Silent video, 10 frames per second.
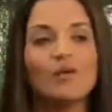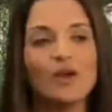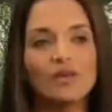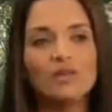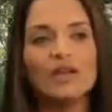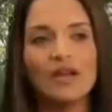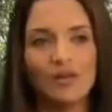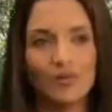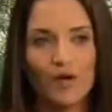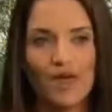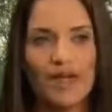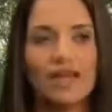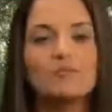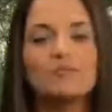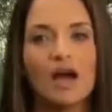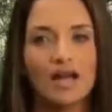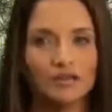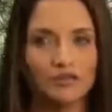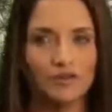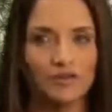When we are aware and
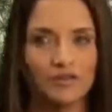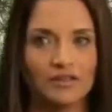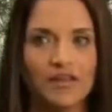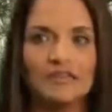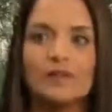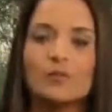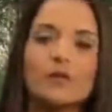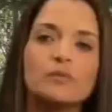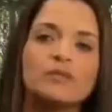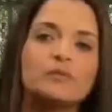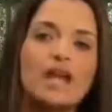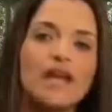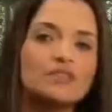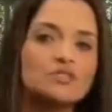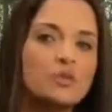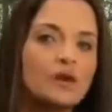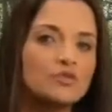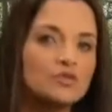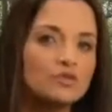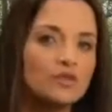mindful that when we react to our
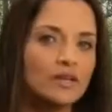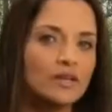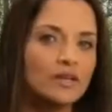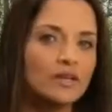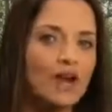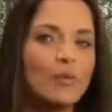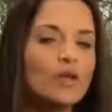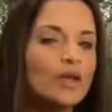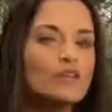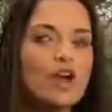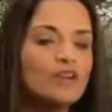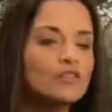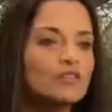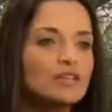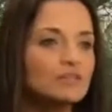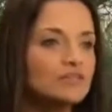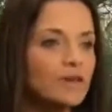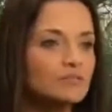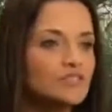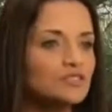children, we are not only
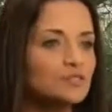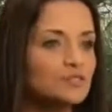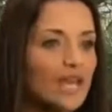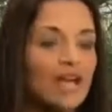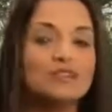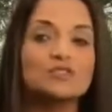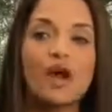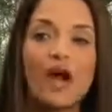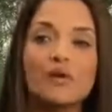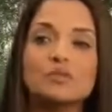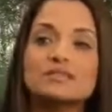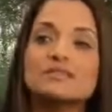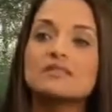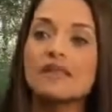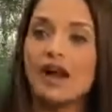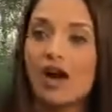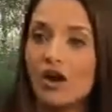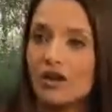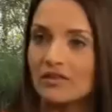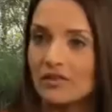attempting to react to how it is they
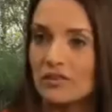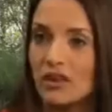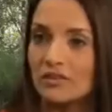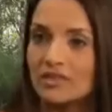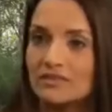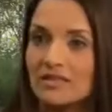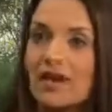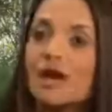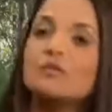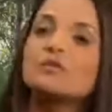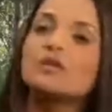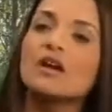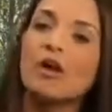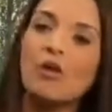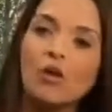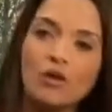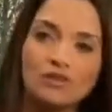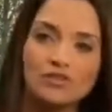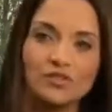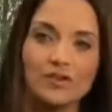are in the moment, but we are
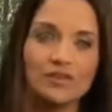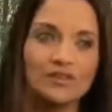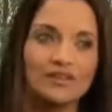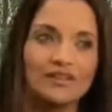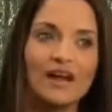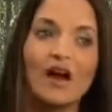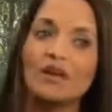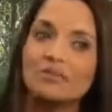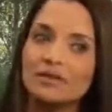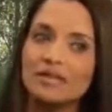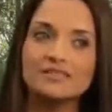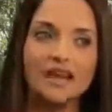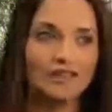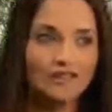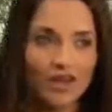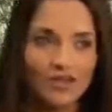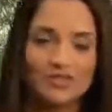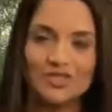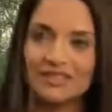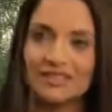also albeit
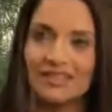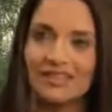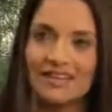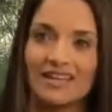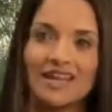unconsciously,